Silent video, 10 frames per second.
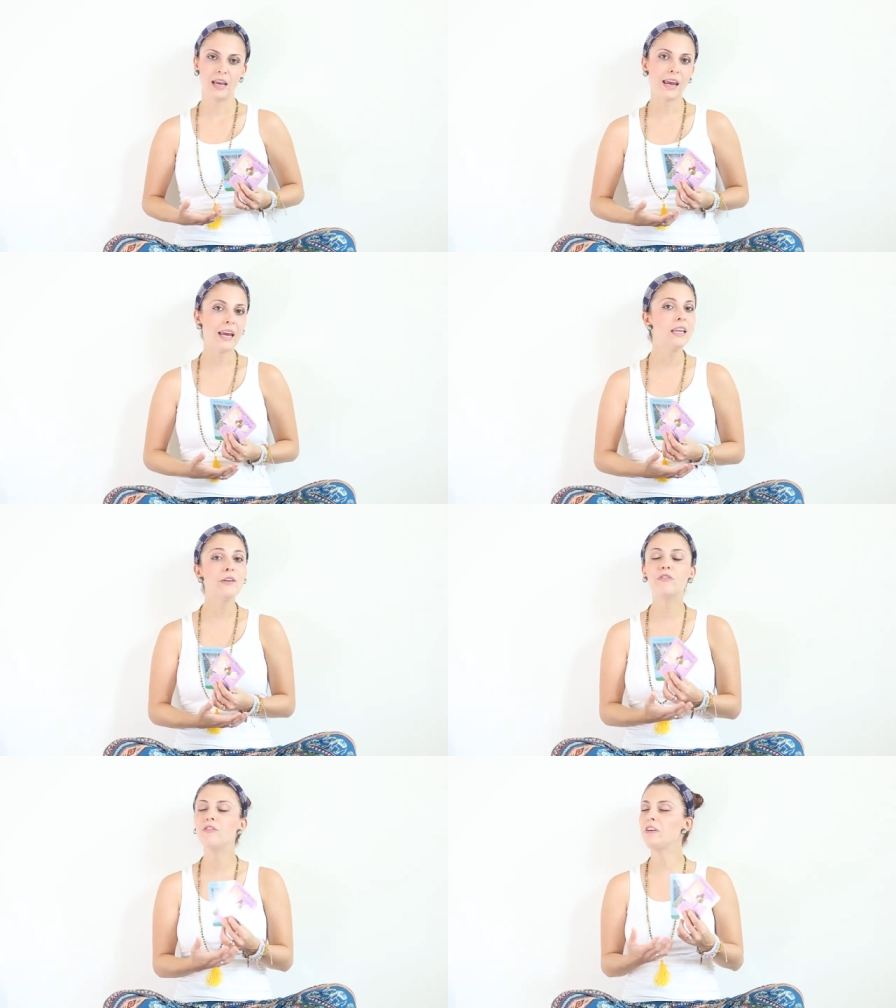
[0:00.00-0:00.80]
any
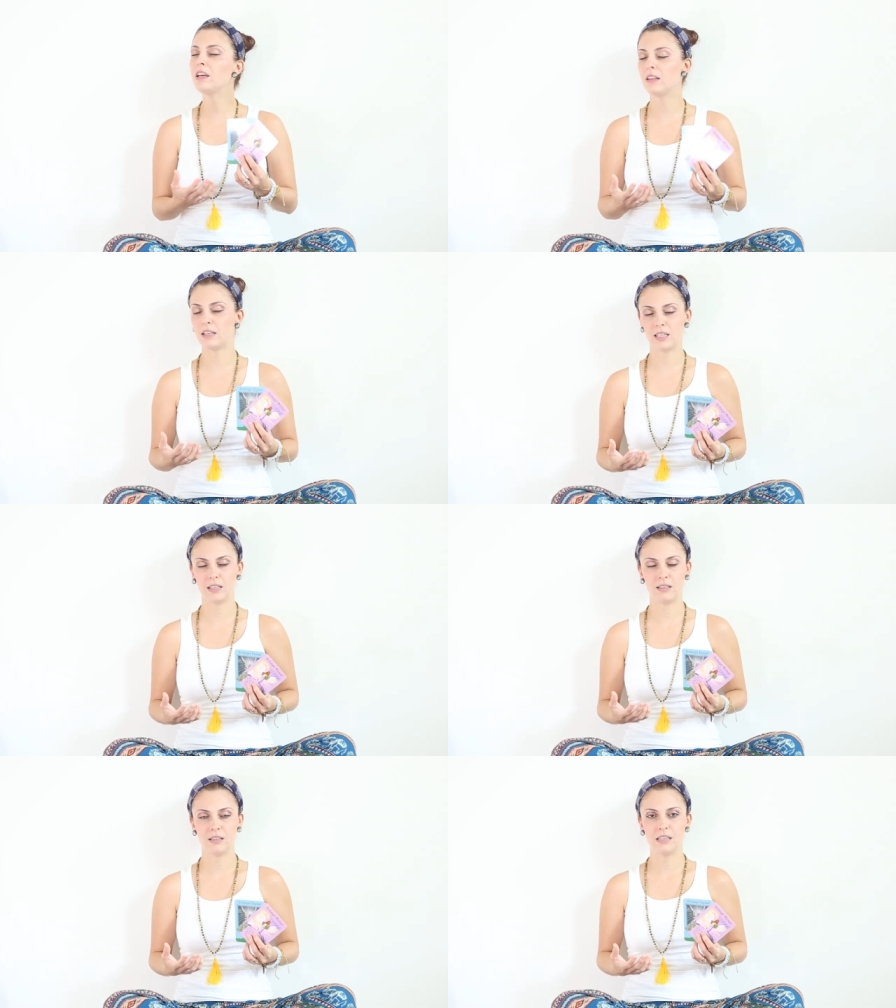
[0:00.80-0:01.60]
feeling
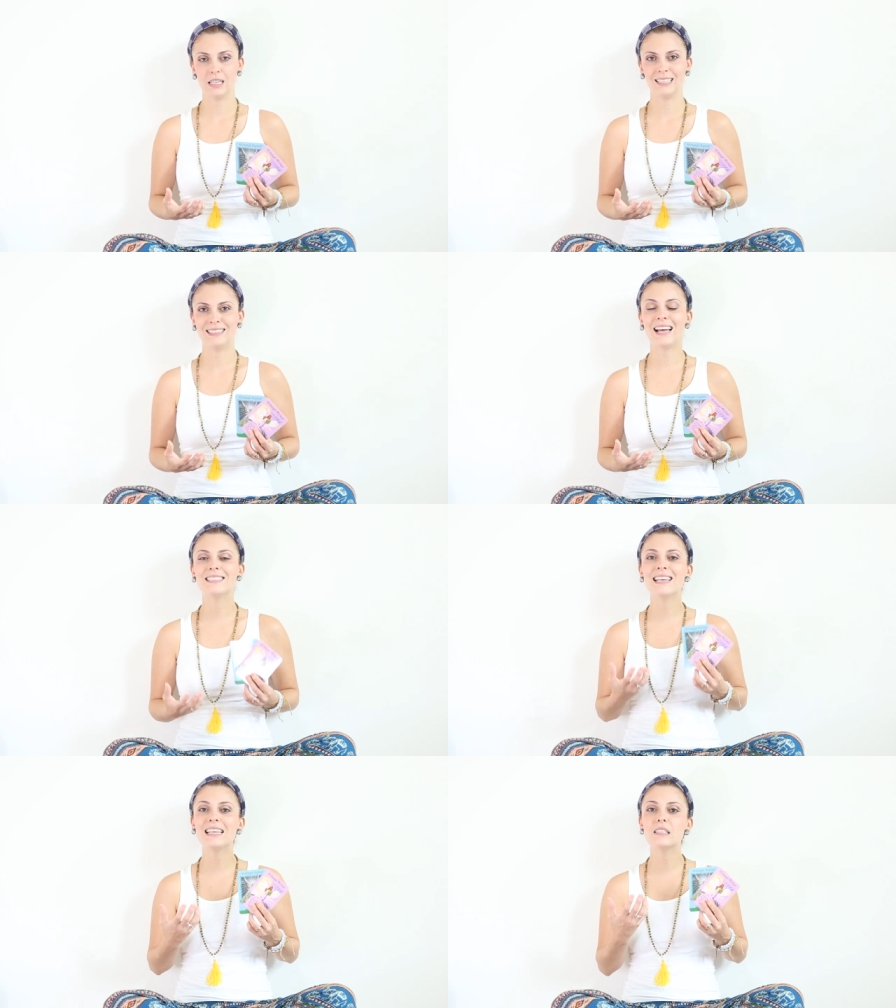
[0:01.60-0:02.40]

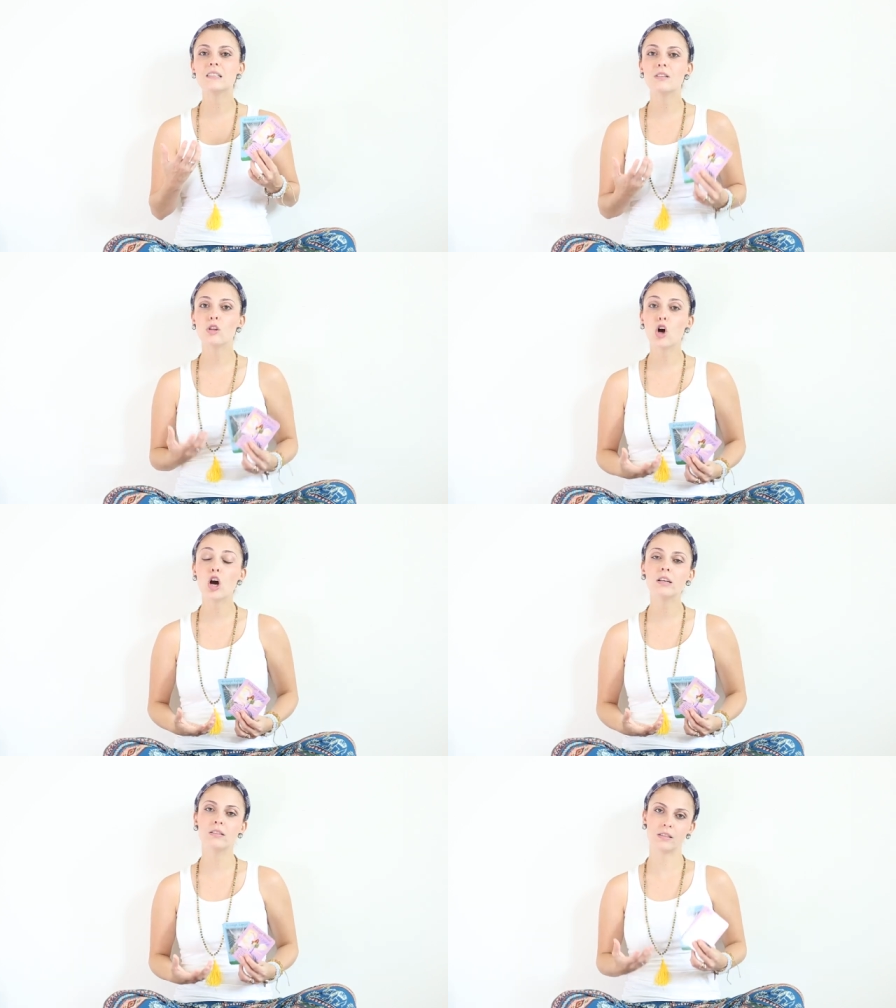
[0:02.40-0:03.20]
that is
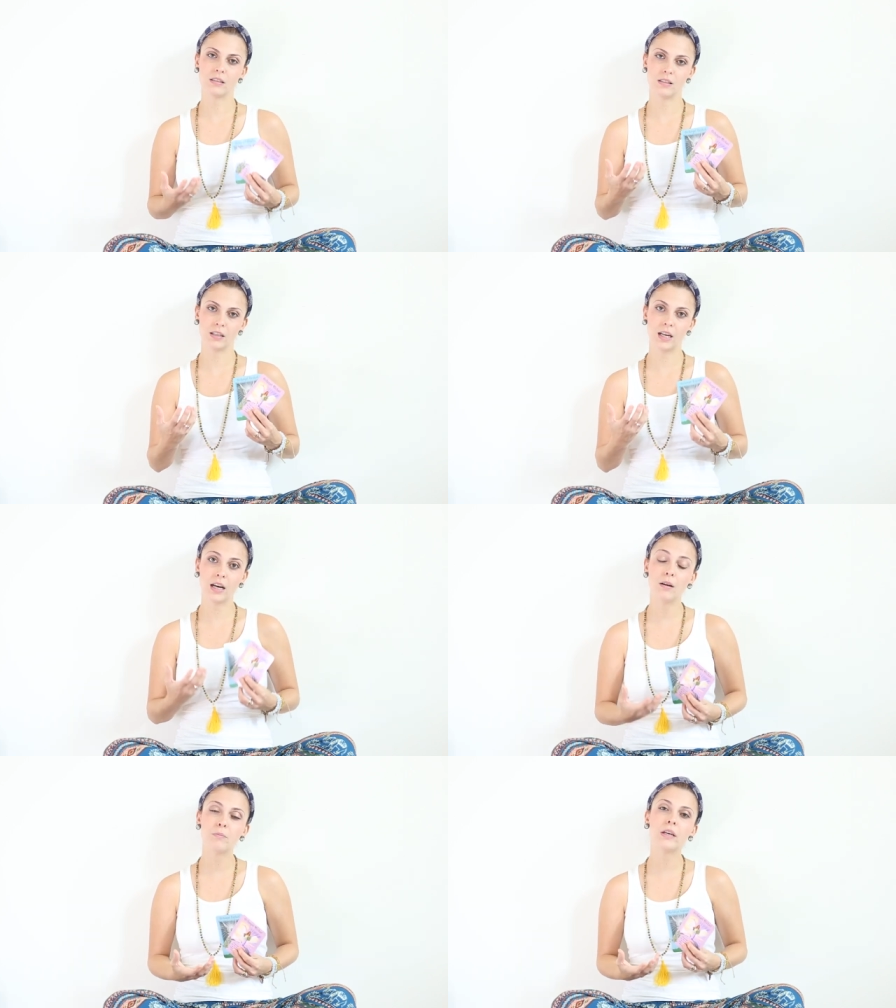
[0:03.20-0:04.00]
not
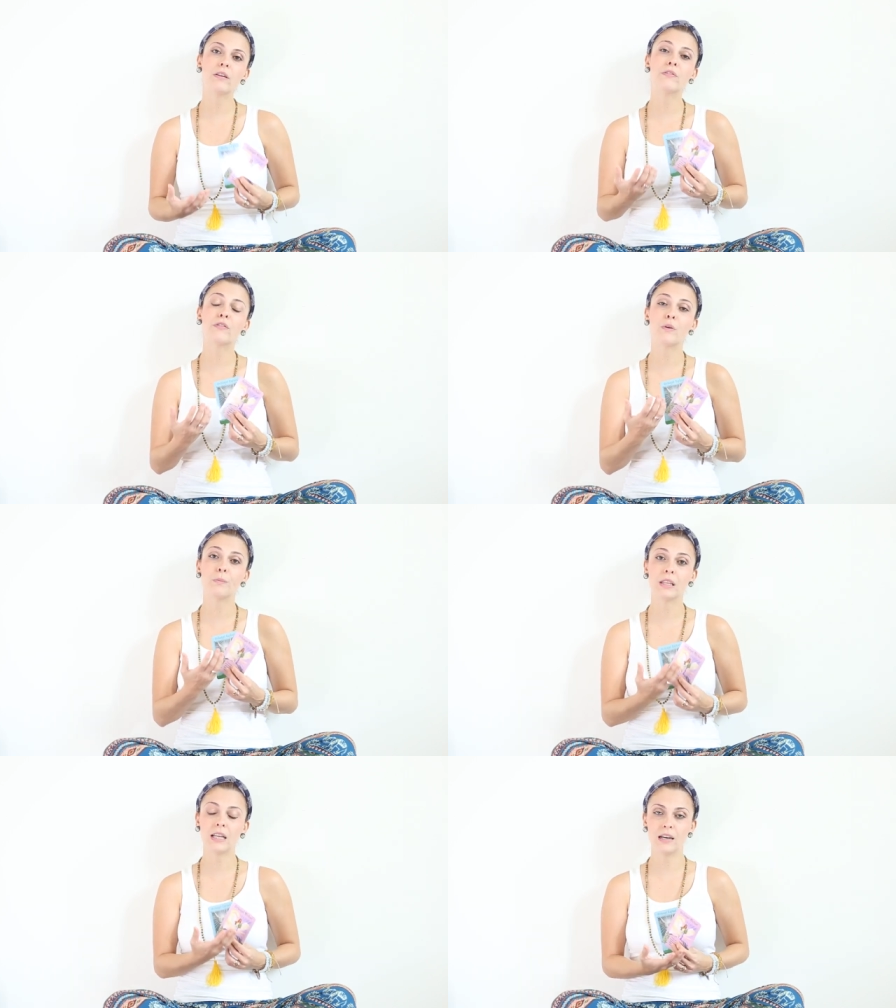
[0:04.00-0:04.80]
coming
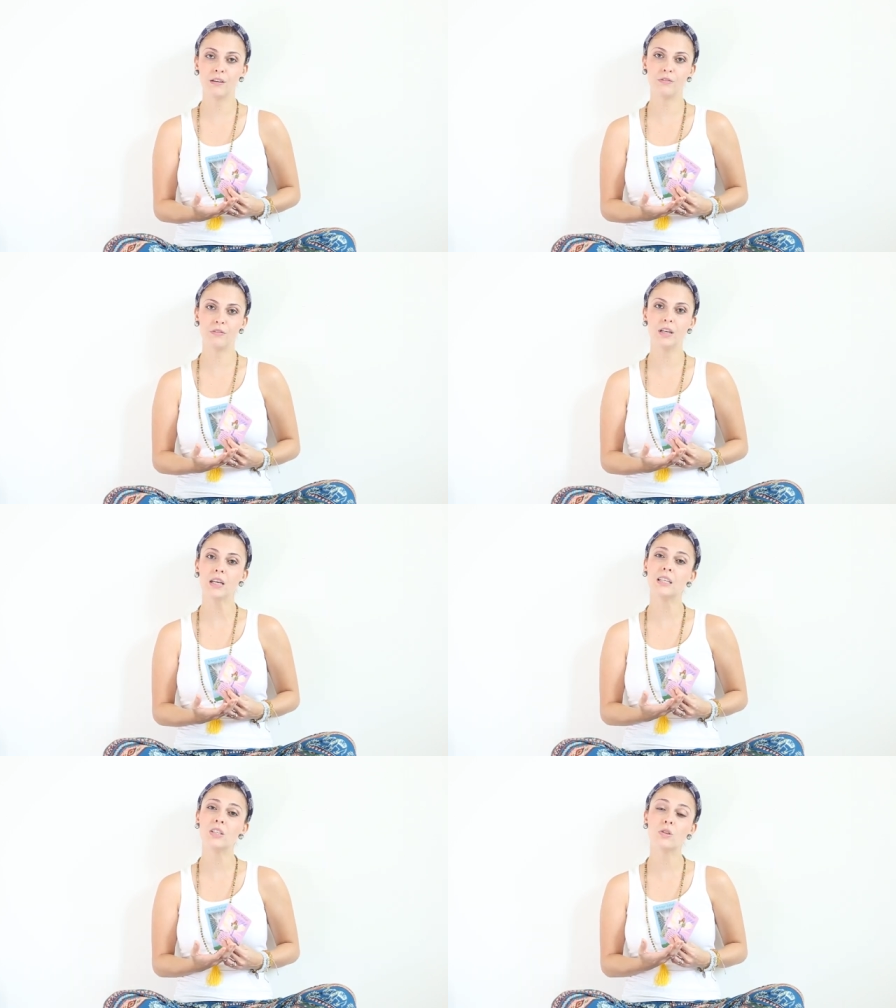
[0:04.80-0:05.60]
from love
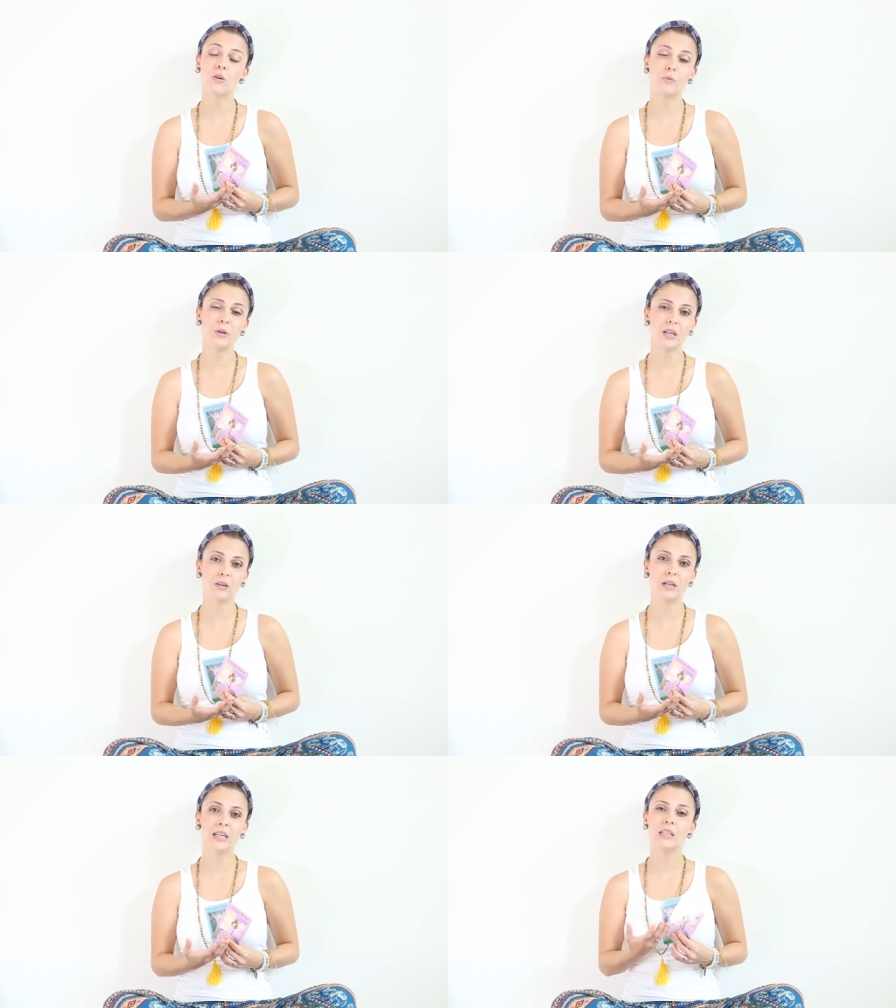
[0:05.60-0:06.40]
is not
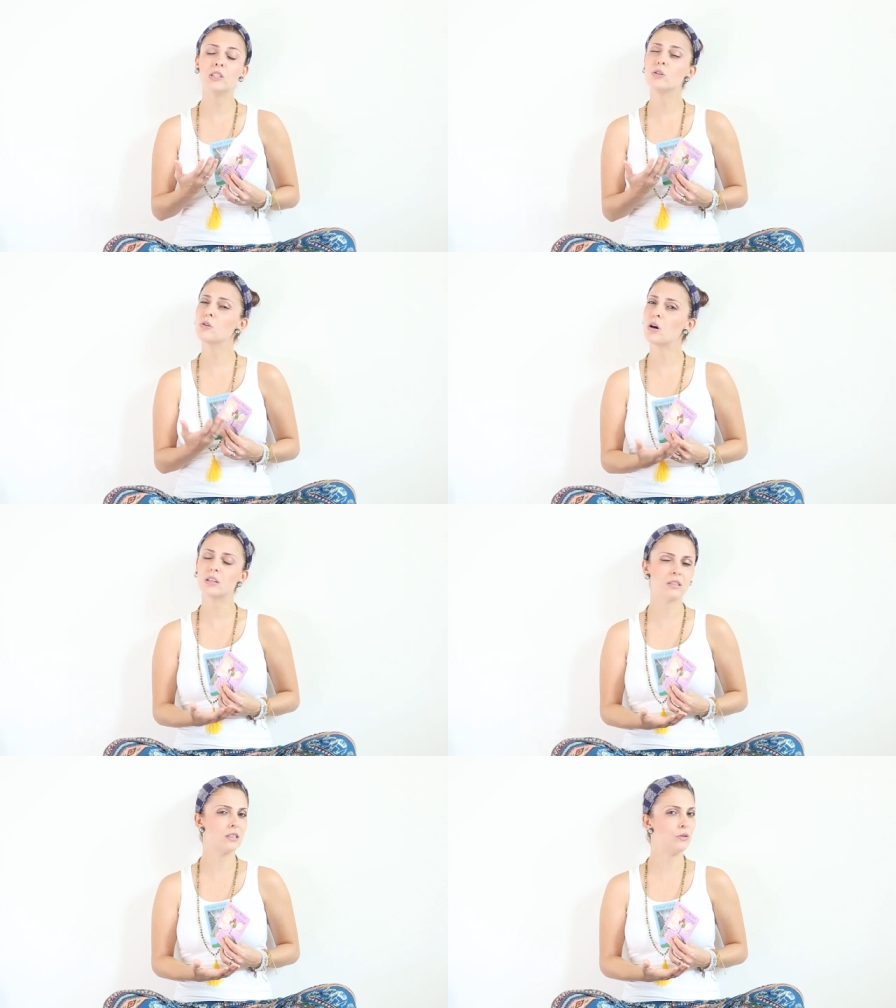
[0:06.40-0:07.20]
real, is
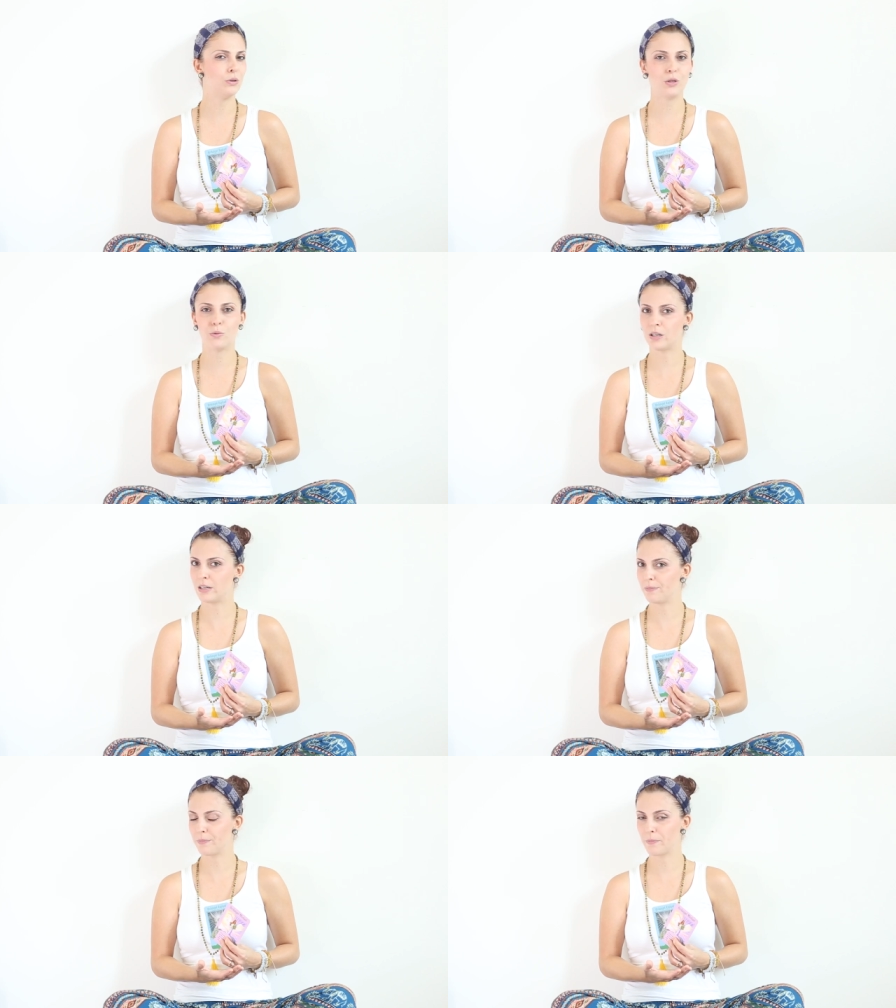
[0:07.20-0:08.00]
not who you are.